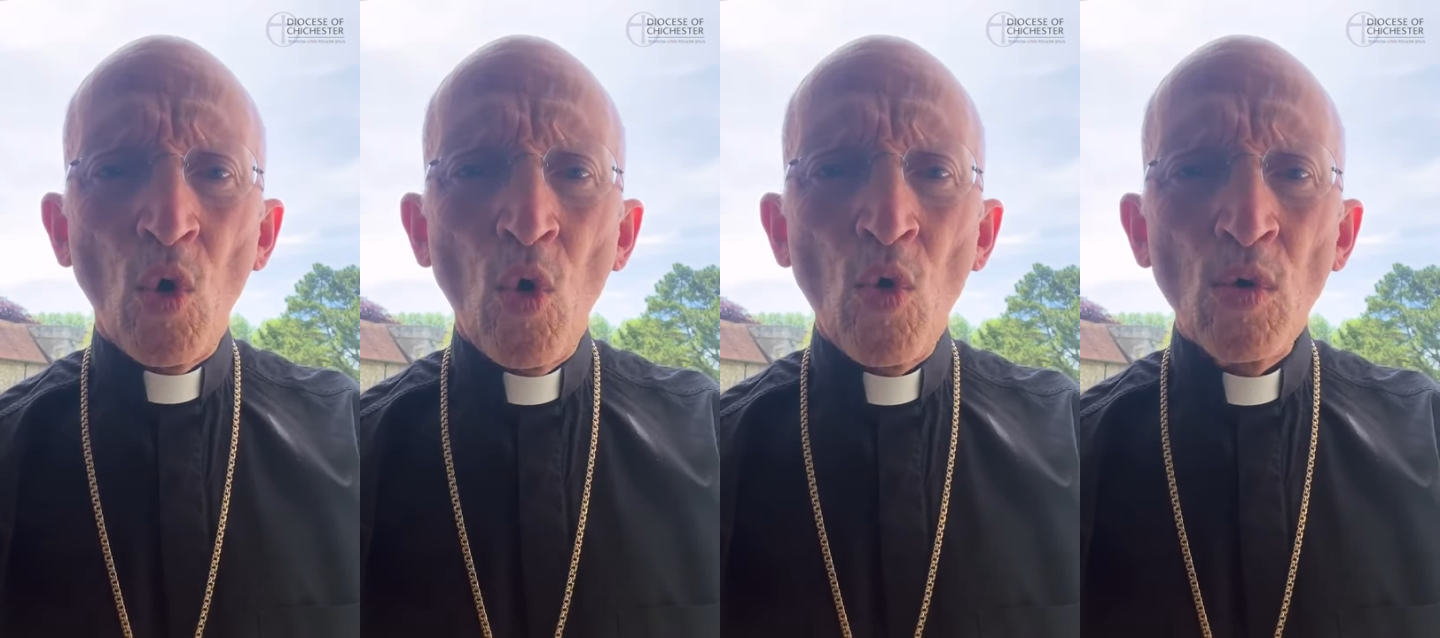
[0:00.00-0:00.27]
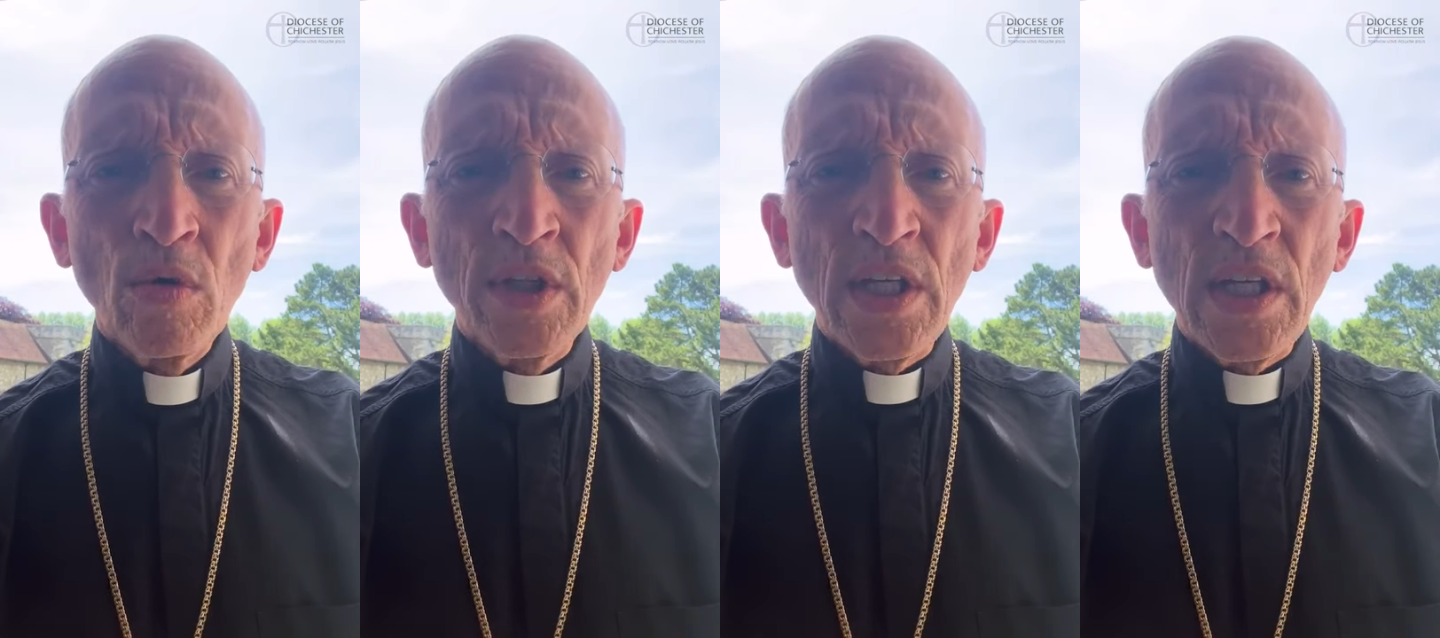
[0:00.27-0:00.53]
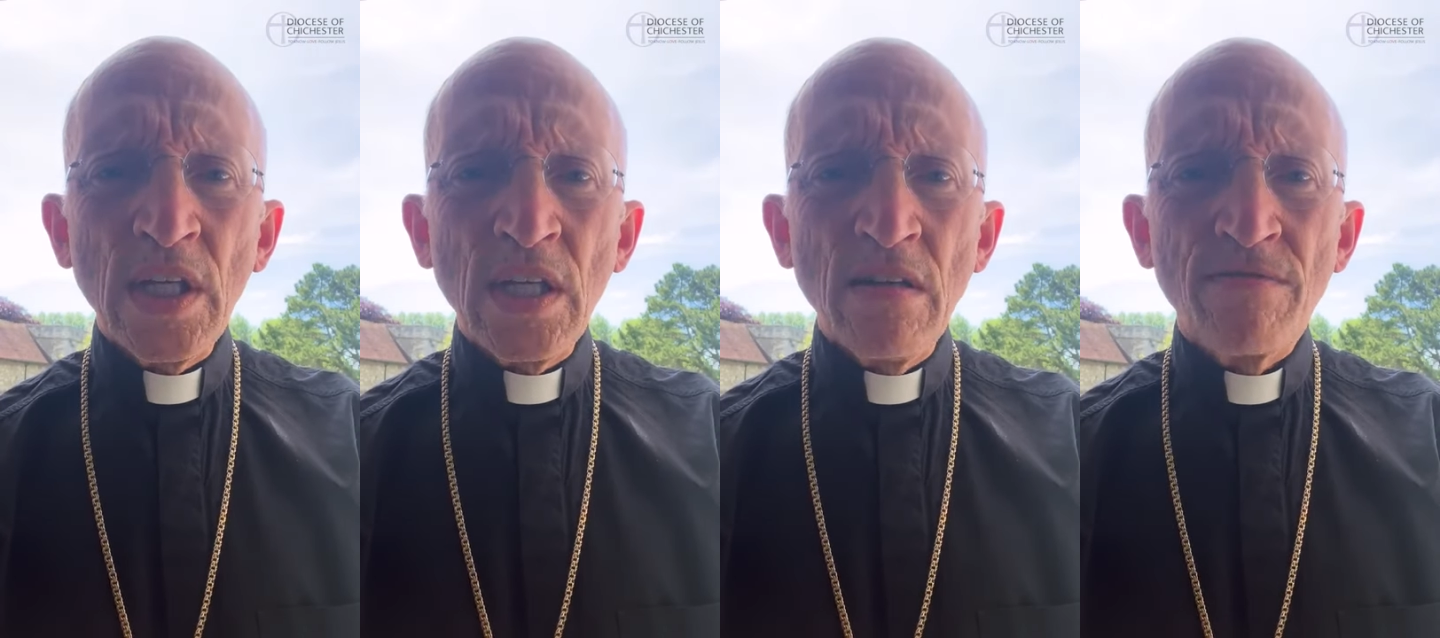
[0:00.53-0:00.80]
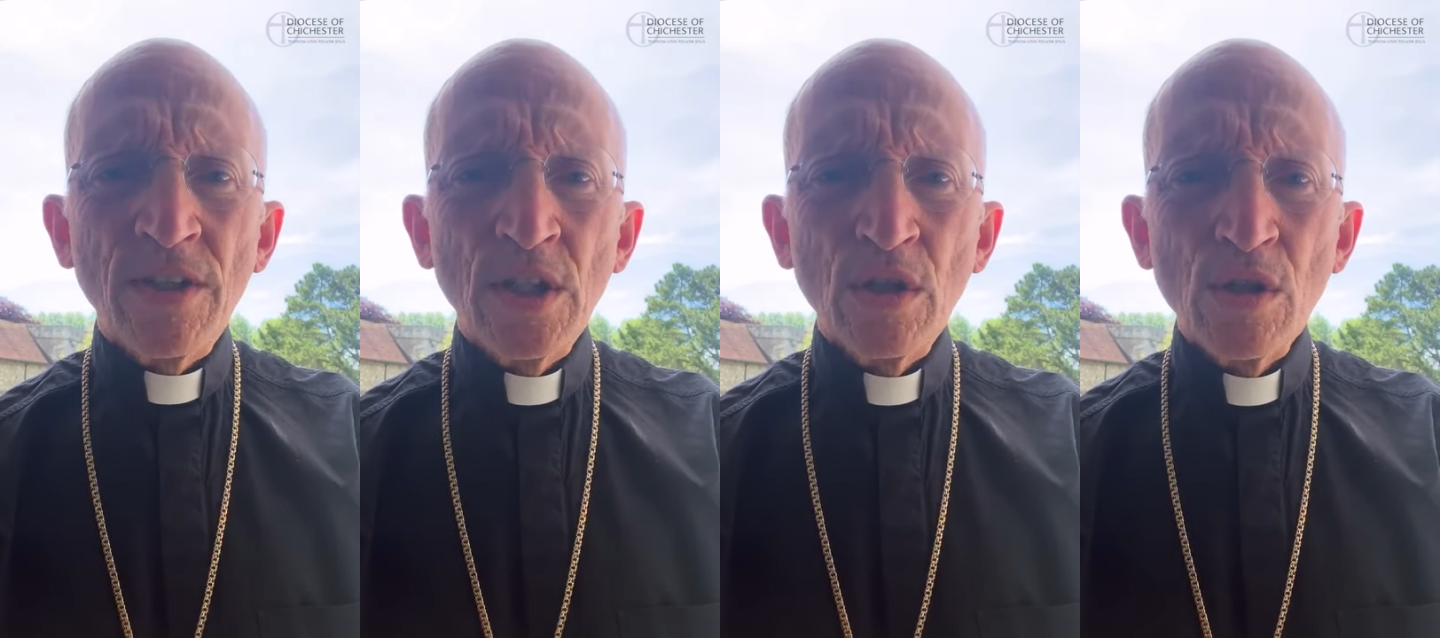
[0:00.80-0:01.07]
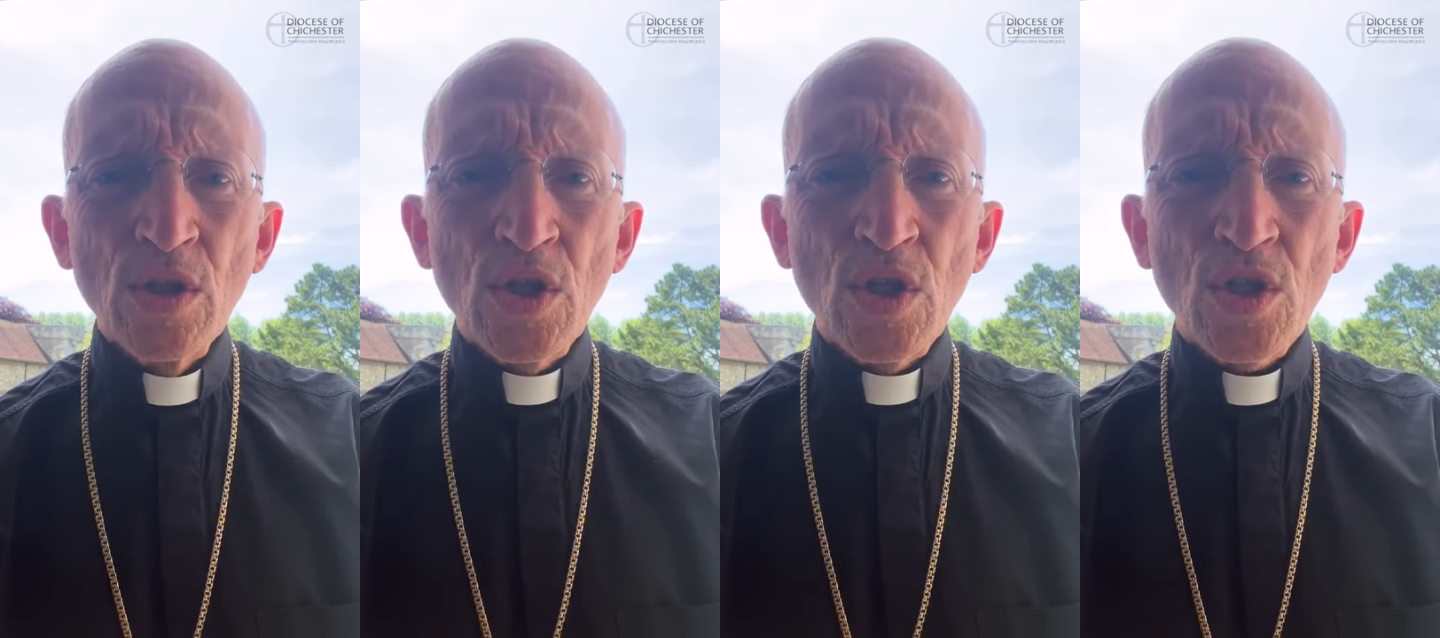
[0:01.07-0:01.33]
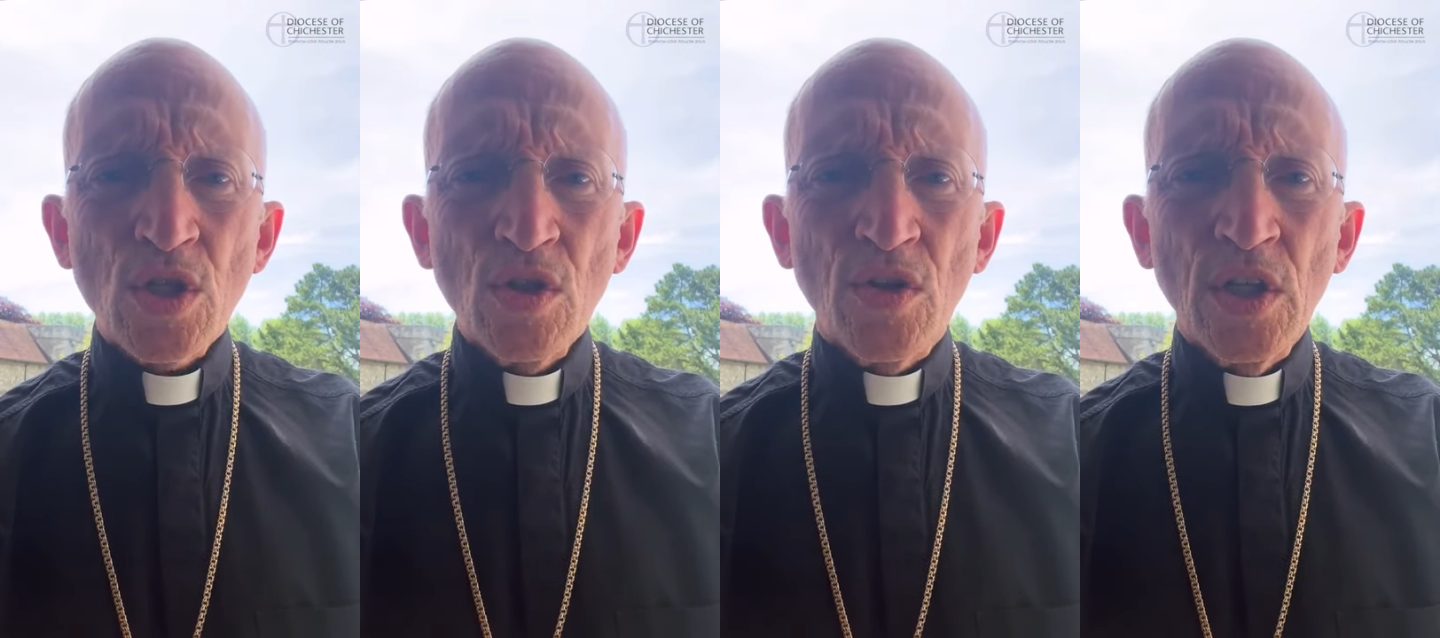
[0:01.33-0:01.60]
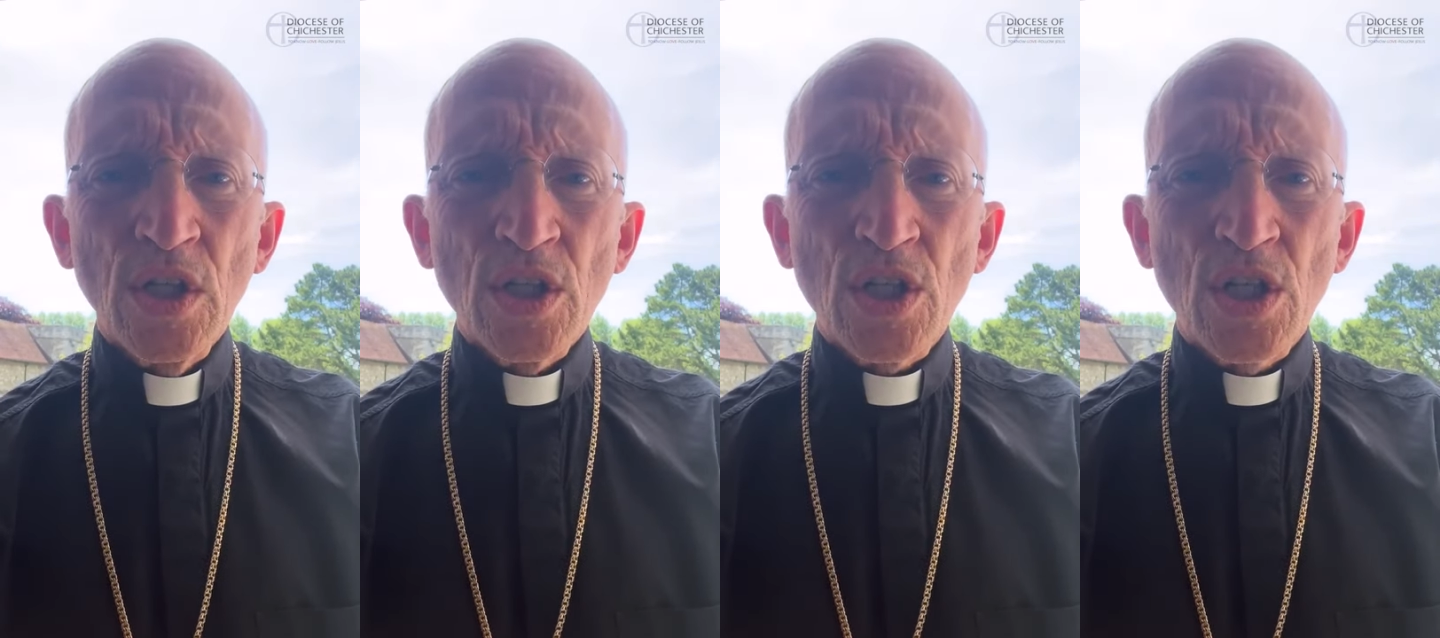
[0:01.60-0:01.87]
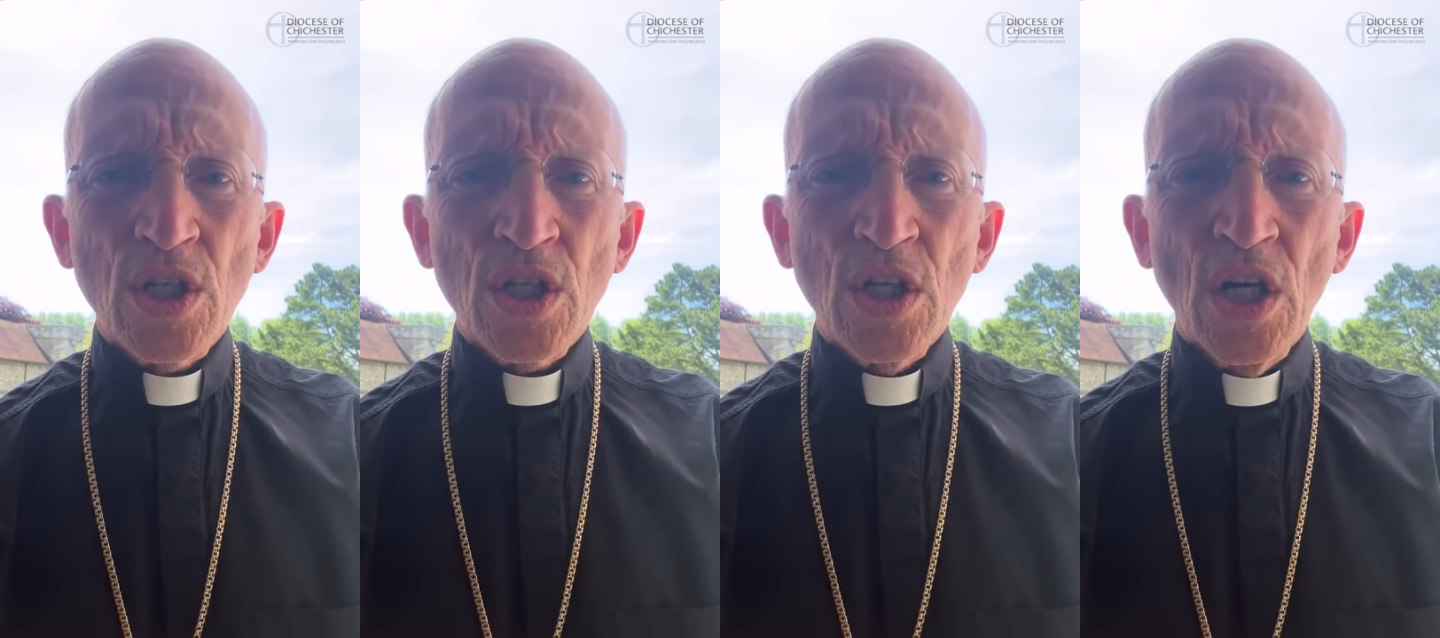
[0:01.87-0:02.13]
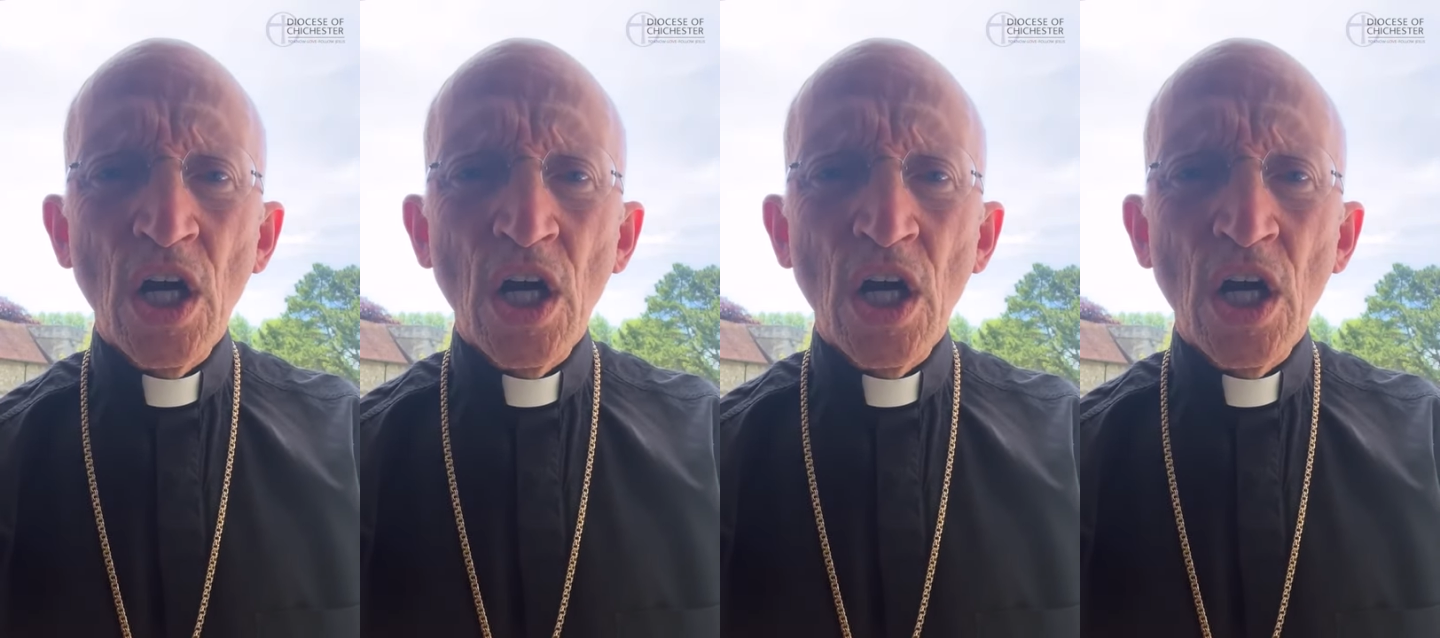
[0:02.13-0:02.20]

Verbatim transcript: all the evils that